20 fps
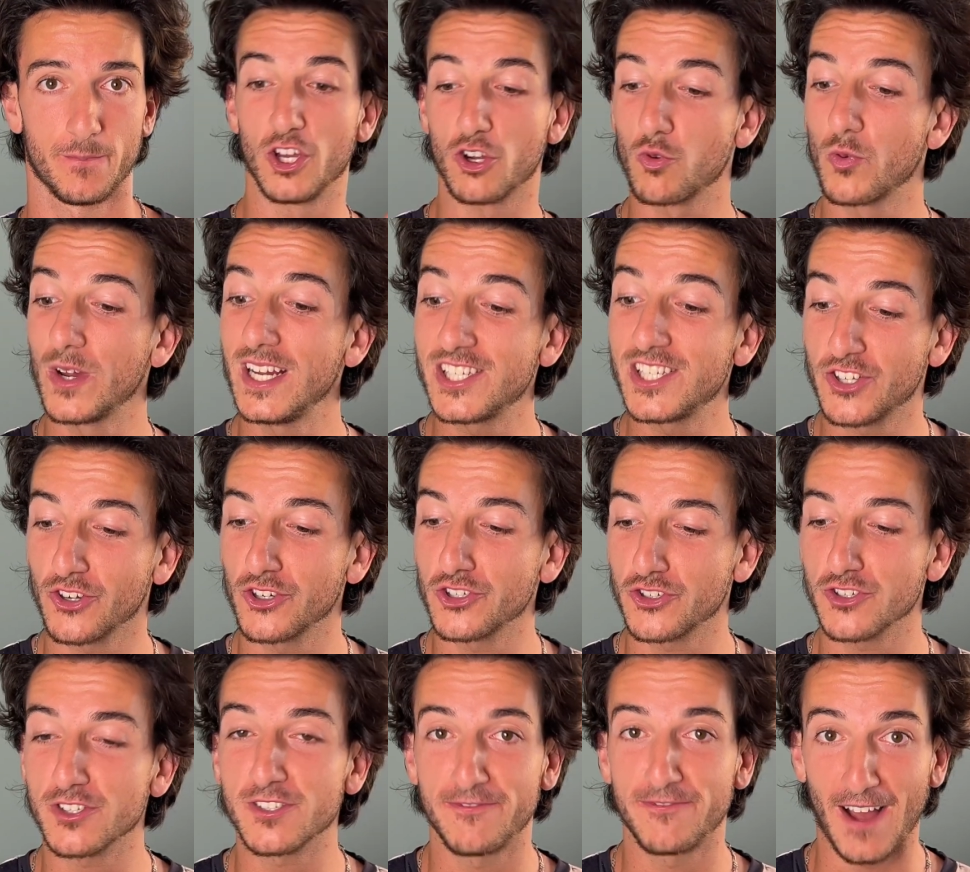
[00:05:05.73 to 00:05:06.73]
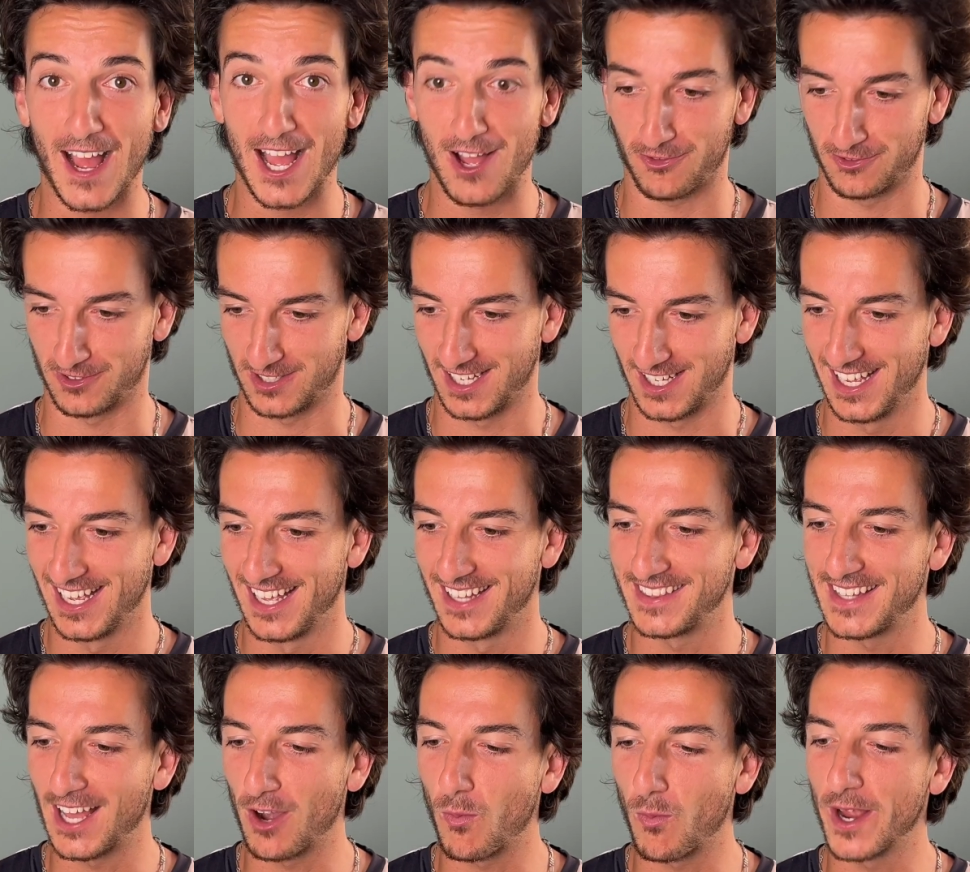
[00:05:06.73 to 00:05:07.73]
The researchers found
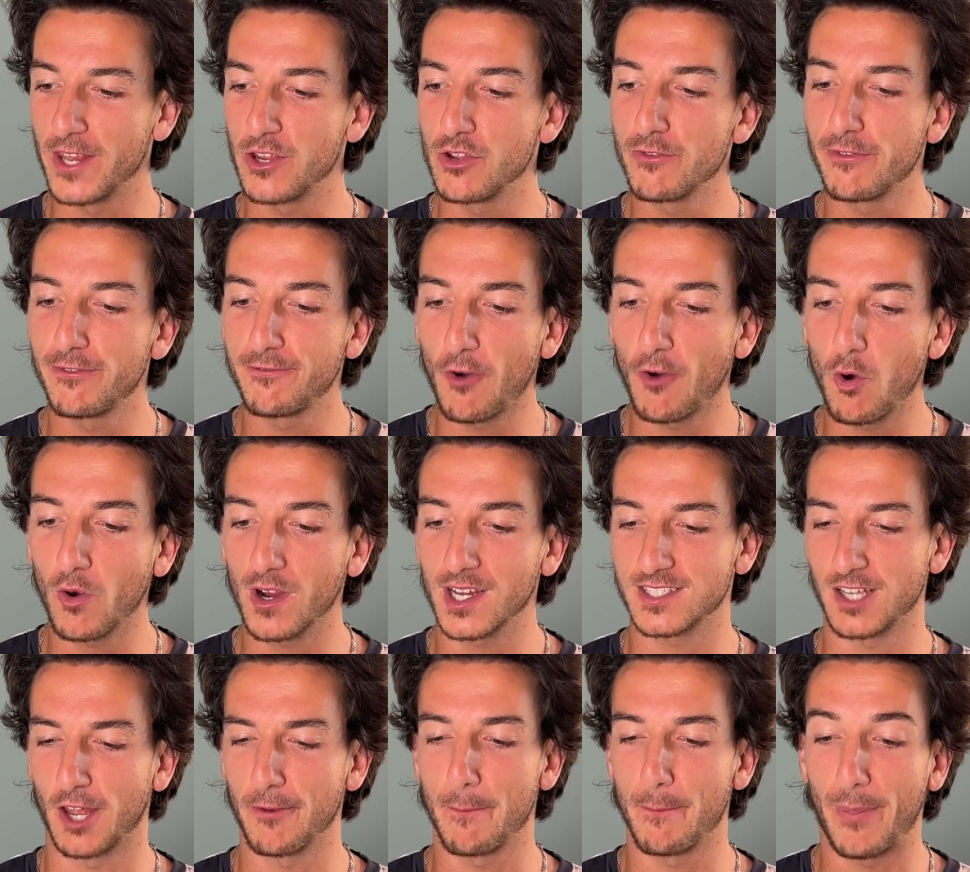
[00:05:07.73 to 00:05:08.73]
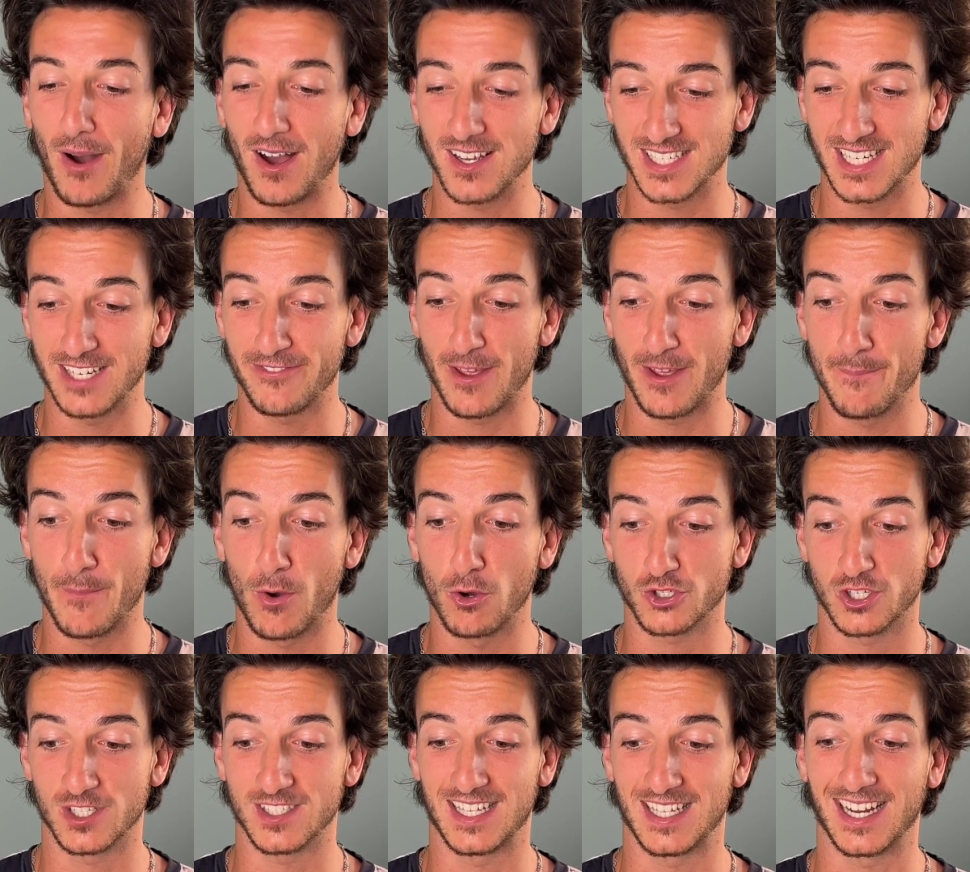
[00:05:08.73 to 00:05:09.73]
that when you focus on positive
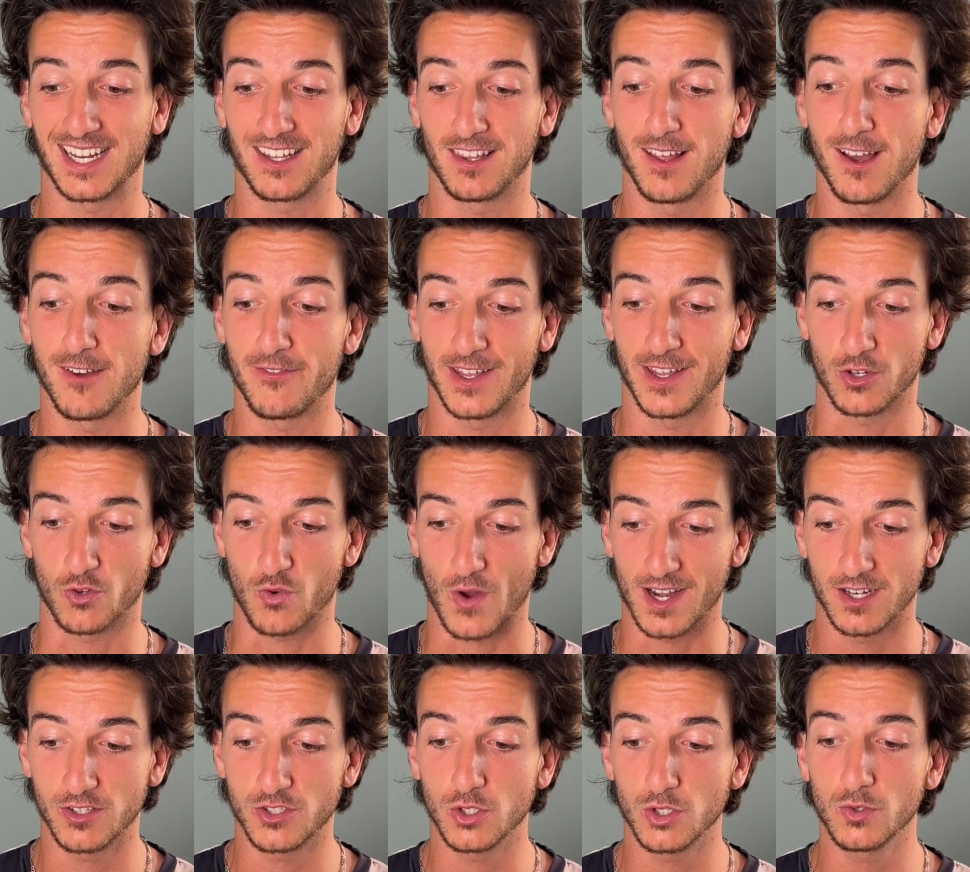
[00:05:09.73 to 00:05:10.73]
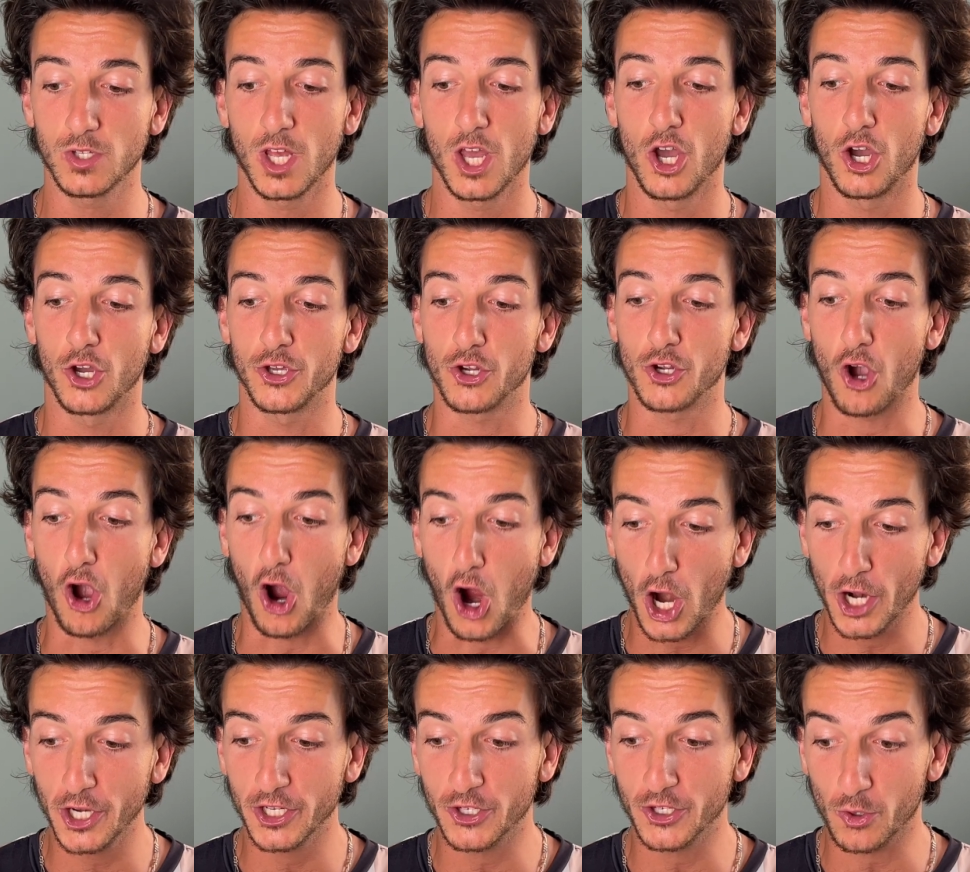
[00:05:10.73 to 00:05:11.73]
emotions like love and gratitude, your
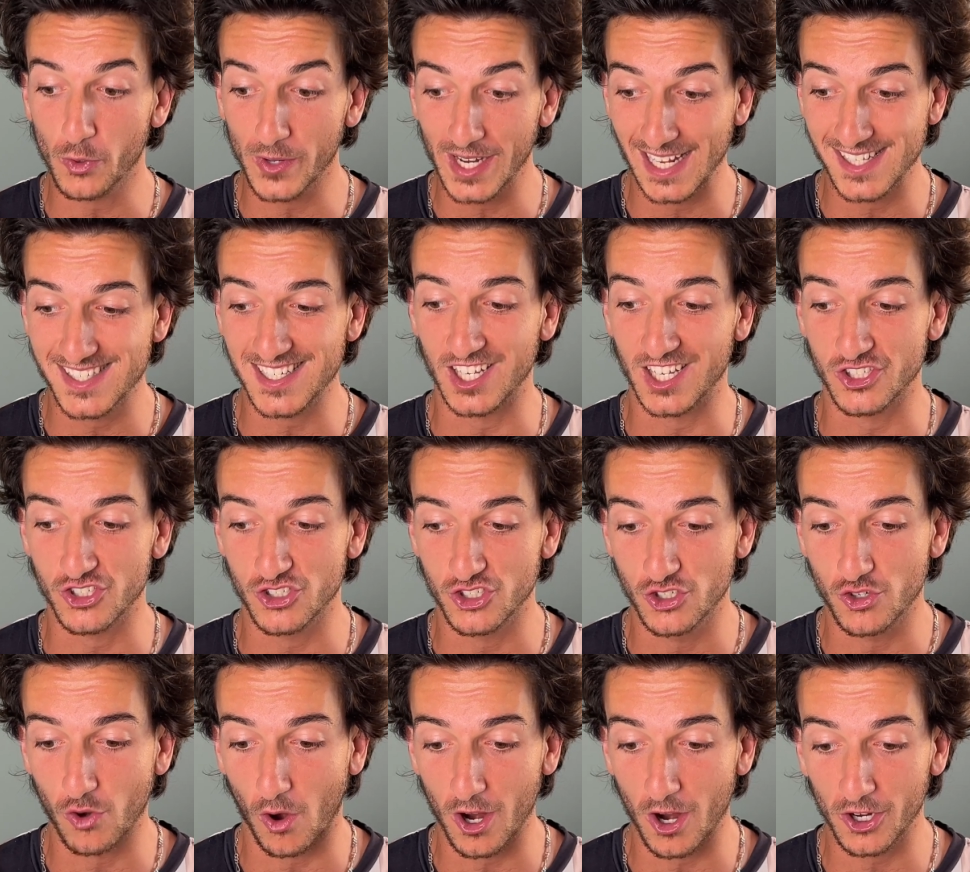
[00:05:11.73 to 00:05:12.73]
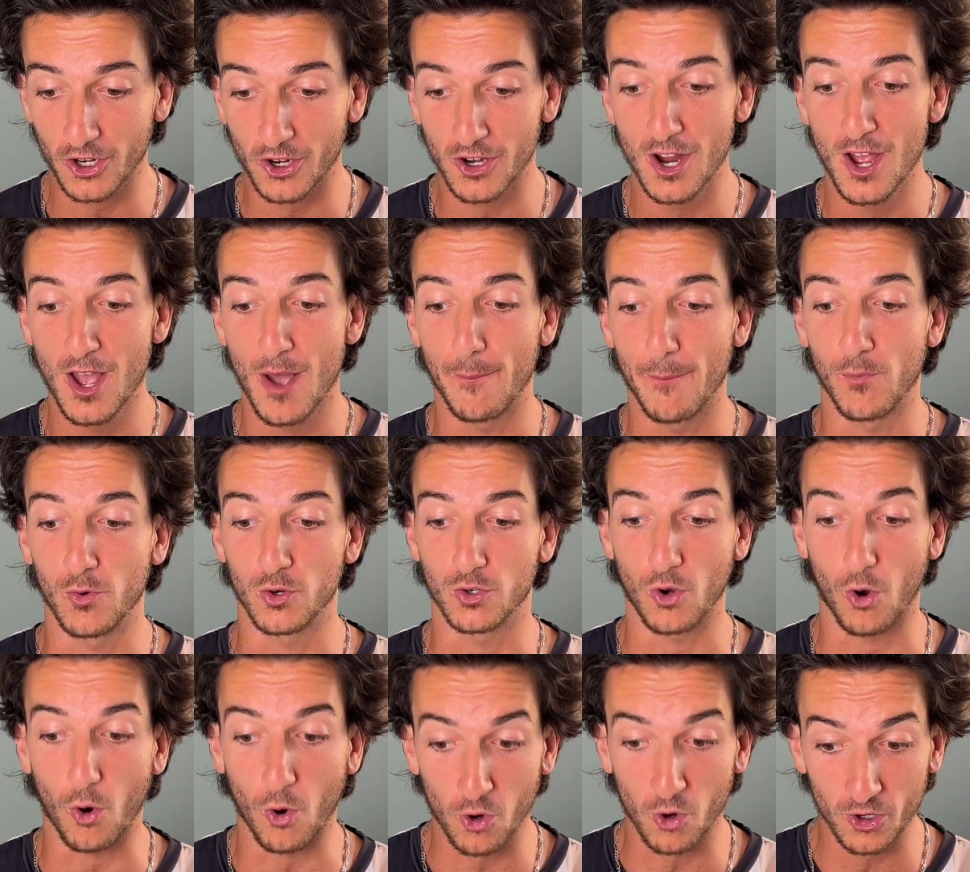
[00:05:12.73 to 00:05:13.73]
heart creates a stronger,
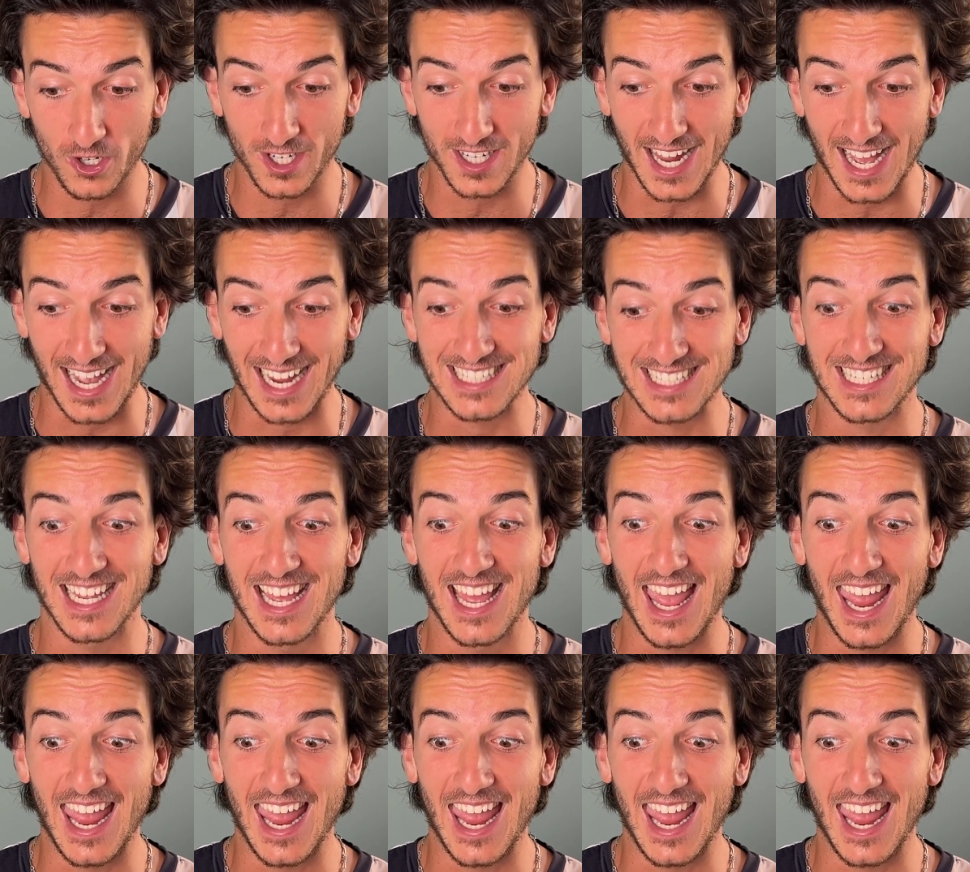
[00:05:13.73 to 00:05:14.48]
more organized